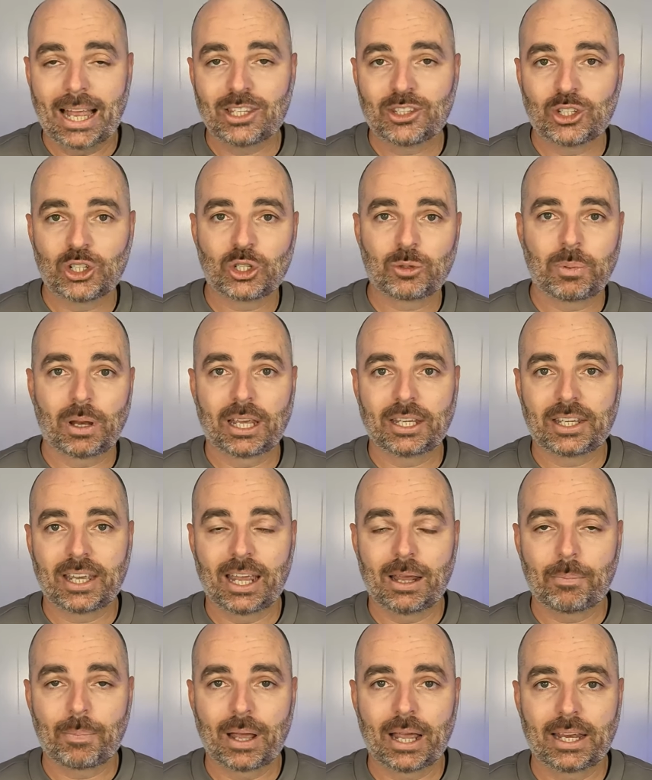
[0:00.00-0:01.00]
Ads display
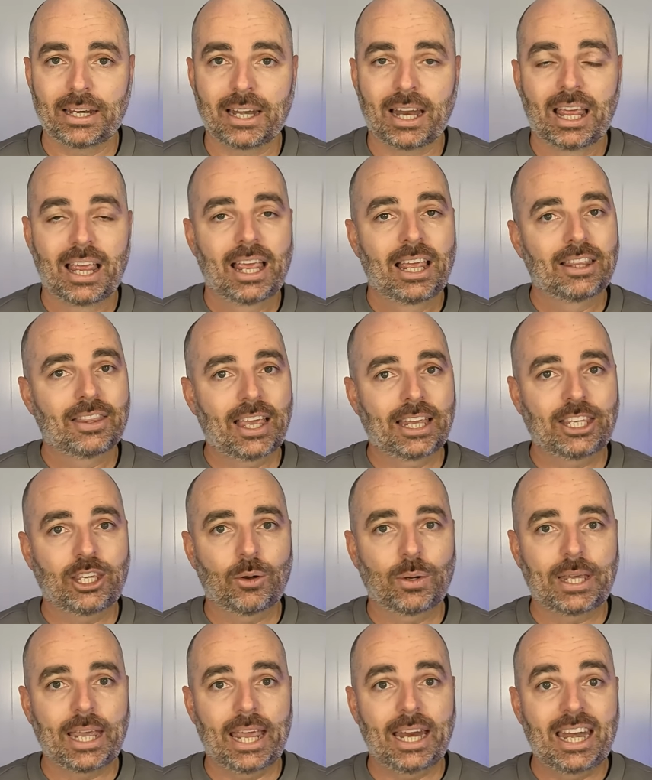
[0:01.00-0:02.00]
campaign. Thank
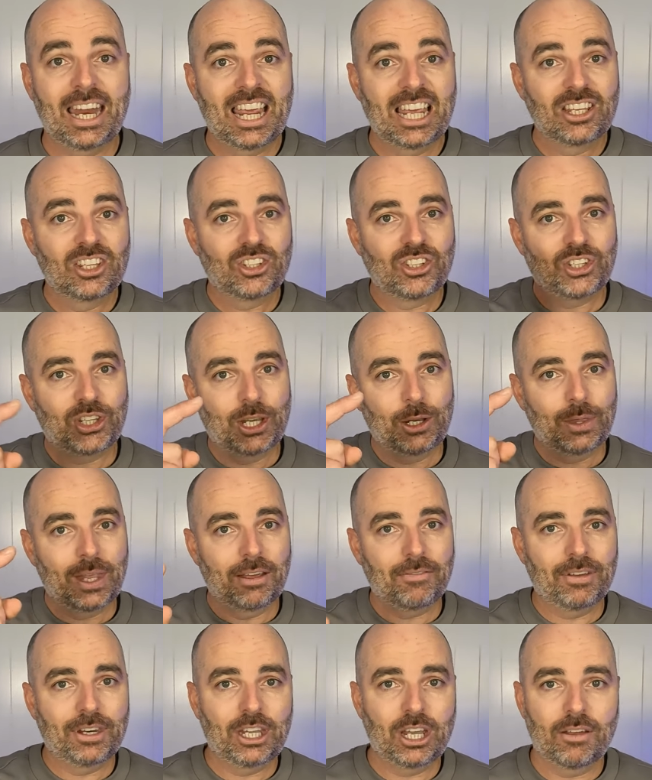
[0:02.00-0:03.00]
you again. See you in
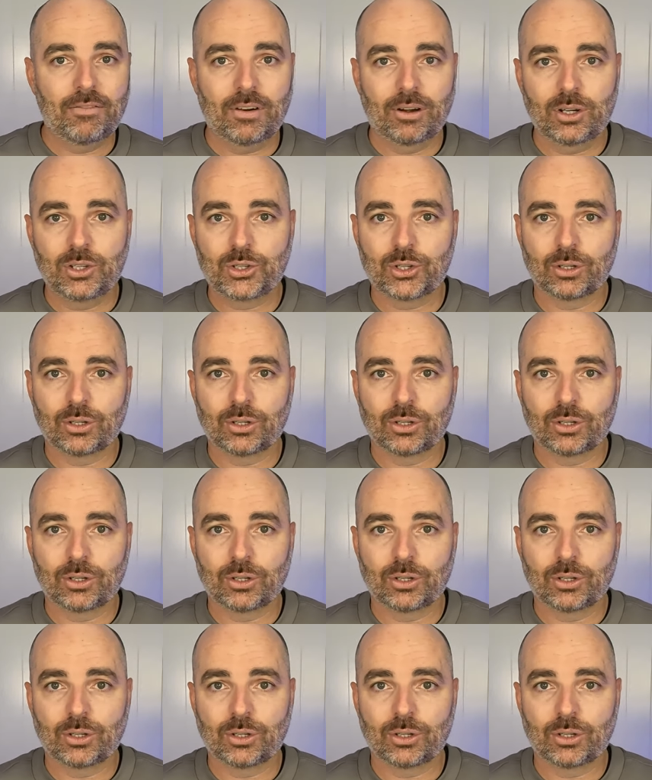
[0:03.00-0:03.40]
that video very